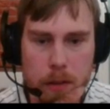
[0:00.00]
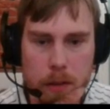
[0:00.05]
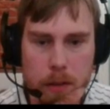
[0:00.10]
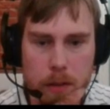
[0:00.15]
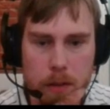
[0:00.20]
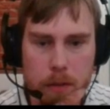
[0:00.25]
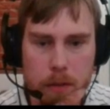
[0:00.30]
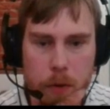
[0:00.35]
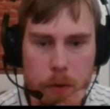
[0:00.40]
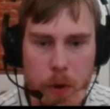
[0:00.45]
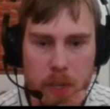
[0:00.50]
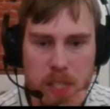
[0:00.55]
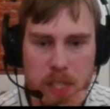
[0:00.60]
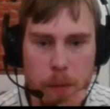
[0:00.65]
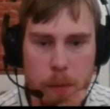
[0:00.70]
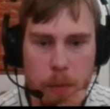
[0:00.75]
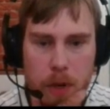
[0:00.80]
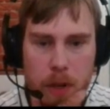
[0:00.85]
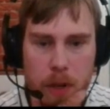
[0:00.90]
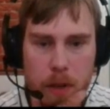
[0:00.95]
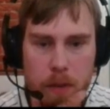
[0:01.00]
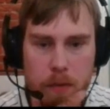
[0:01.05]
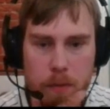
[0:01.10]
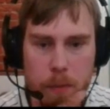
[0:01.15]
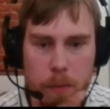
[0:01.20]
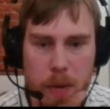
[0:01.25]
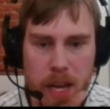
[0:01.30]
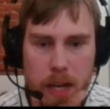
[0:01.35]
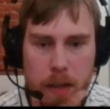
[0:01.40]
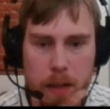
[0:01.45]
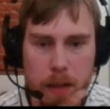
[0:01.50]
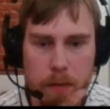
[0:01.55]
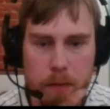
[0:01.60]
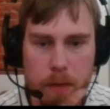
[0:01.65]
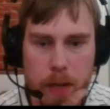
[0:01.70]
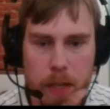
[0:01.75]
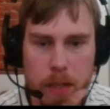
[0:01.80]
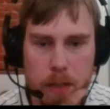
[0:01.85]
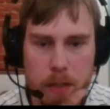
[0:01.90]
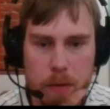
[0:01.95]
For example, if black
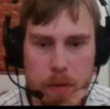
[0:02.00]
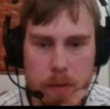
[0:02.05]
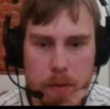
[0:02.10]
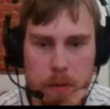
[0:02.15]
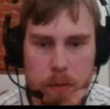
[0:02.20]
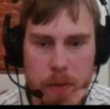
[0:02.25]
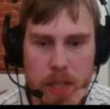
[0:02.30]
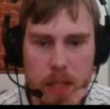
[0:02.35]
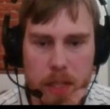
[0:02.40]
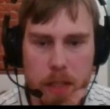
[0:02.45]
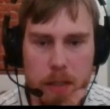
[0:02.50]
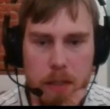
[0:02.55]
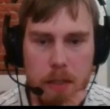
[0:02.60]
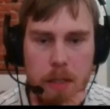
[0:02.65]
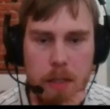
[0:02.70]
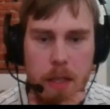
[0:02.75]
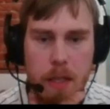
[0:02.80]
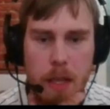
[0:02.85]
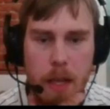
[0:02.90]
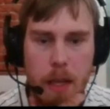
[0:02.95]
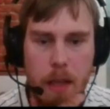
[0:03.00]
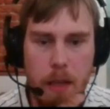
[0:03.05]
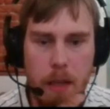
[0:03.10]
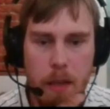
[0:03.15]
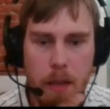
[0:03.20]
defends, white can just take.